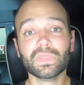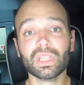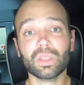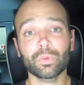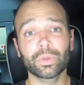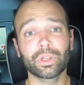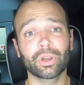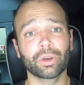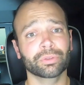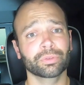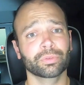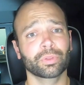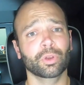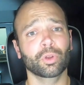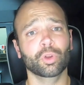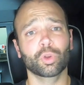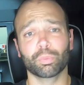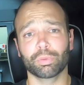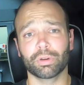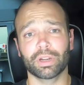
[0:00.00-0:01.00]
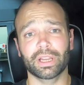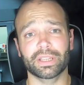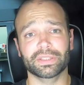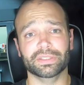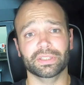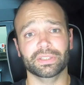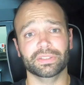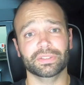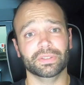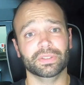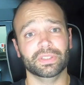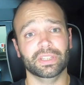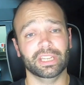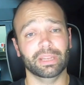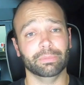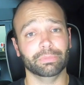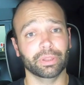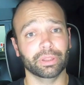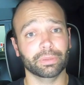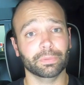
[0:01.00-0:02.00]
We go through the whole process. So setting
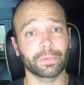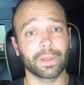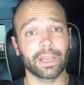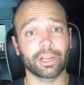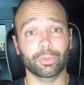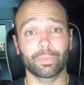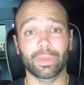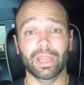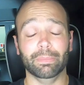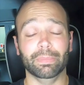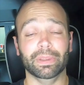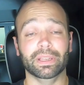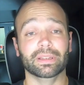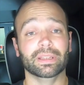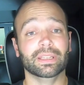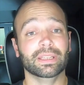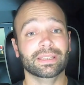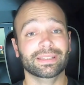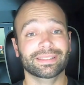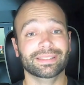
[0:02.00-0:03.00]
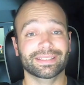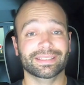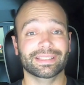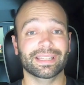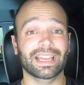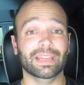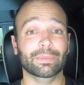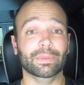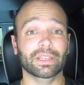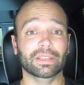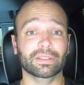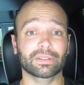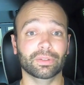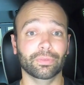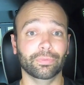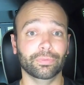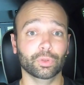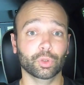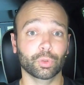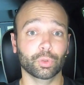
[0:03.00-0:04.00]
up the throttle mapping, the timing, the
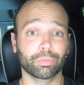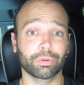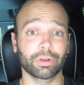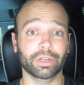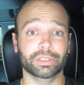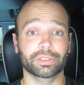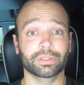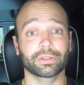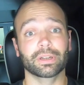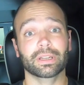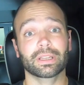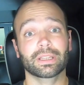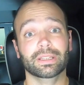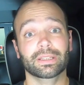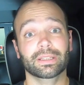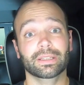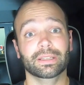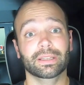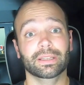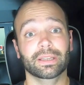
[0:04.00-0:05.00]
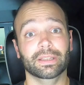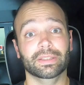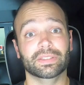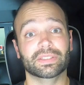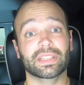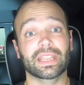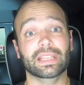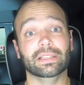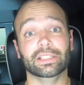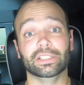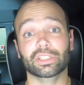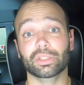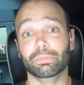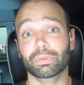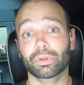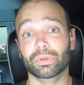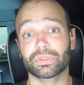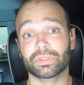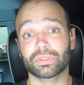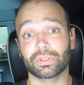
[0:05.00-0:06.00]
fuel pressure, scaling the
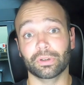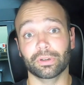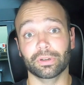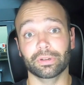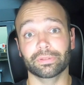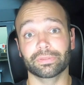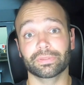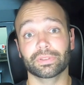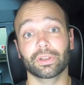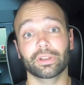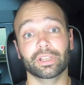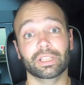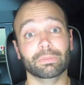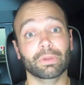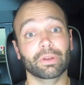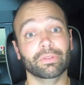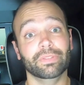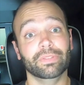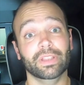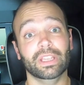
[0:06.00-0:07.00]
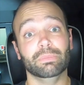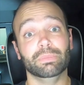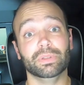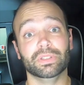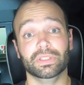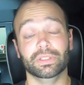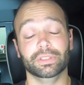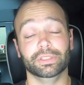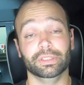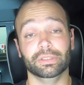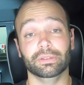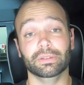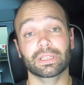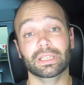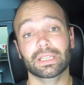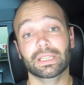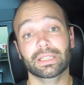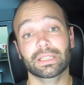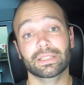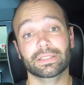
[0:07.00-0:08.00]
boost curve, talking about vane position,
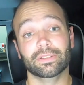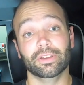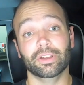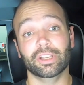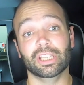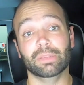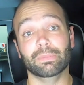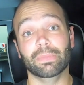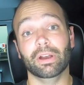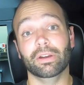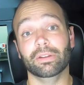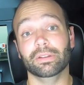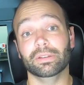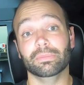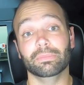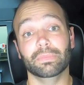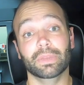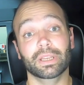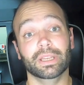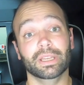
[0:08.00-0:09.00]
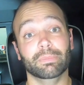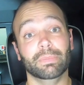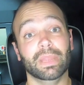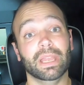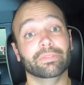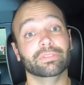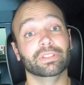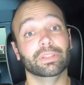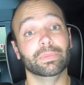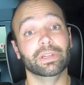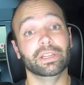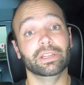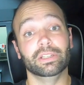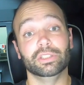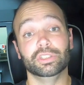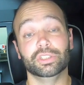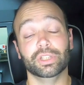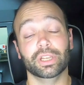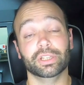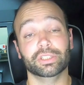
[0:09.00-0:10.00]
talking about MAF limited
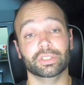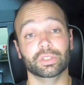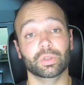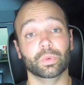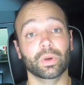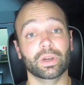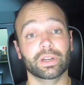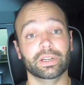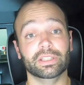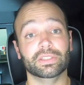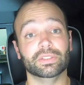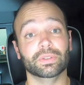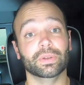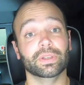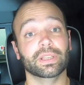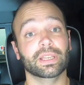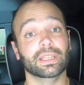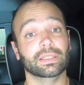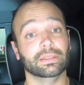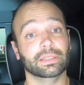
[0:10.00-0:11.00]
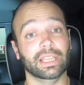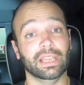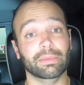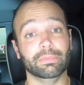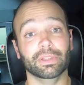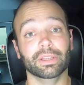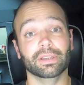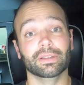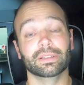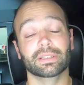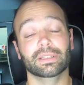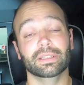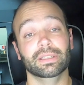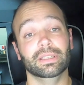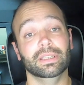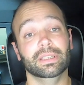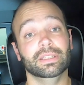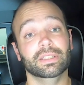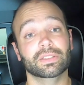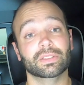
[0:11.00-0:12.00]
injection quantity. So again, lambda.
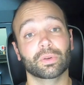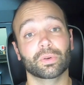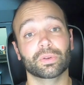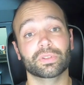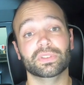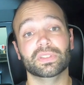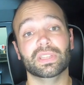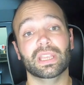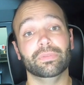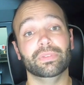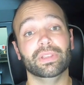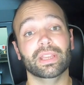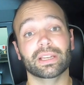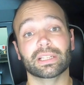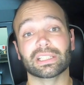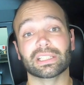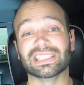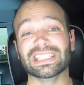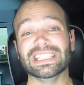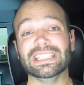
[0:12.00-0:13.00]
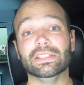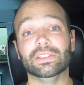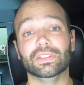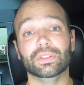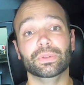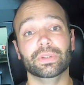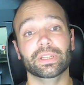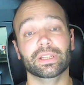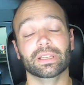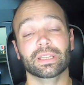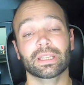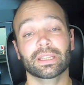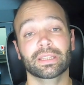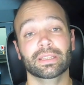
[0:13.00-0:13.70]
And this course is heavy on clean tuning.